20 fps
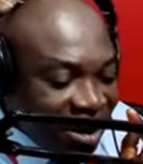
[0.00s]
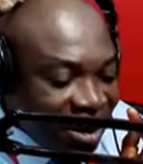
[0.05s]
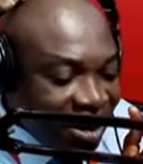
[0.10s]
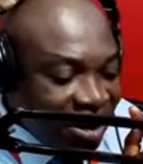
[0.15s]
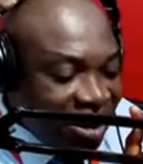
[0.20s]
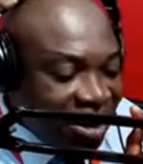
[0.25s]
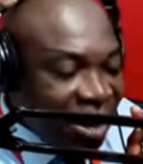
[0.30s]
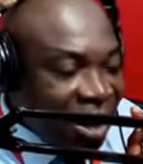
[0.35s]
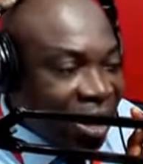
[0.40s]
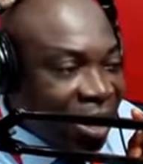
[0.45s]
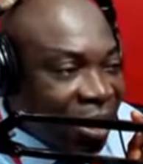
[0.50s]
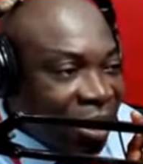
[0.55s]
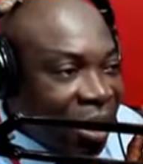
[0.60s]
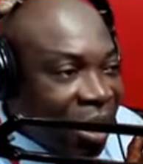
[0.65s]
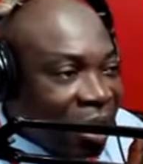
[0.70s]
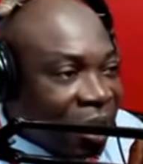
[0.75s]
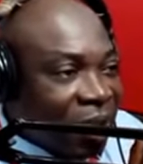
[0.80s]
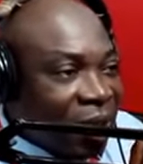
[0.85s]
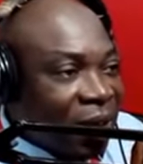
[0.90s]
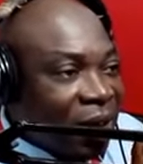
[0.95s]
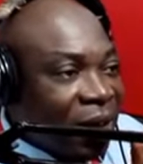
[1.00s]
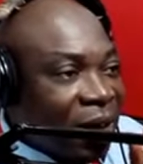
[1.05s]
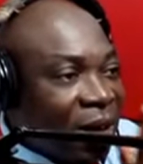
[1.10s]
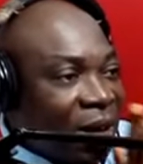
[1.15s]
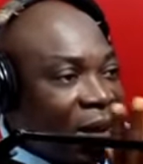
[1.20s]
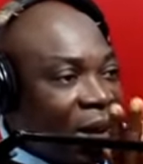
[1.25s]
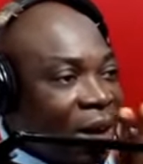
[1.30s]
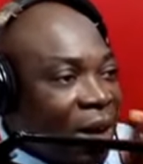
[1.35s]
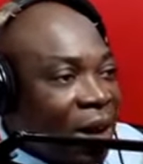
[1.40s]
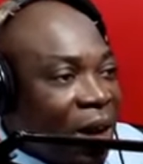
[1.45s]

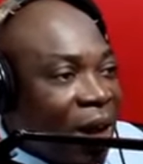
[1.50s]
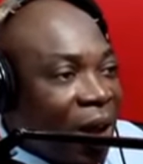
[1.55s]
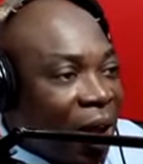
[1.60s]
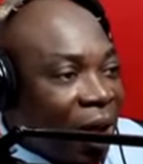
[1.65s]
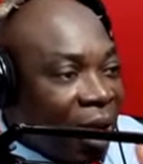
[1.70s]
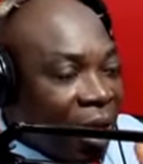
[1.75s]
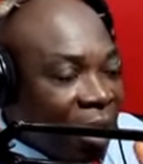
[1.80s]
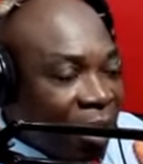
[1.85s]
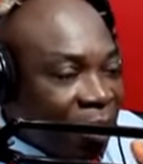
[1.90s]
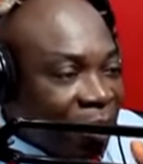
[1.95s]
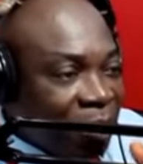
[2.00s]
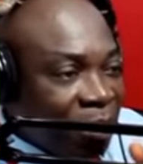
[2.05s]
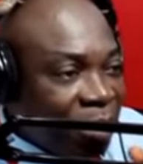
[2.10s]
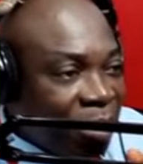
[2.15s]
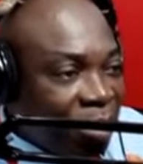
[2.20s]
intelligently uh,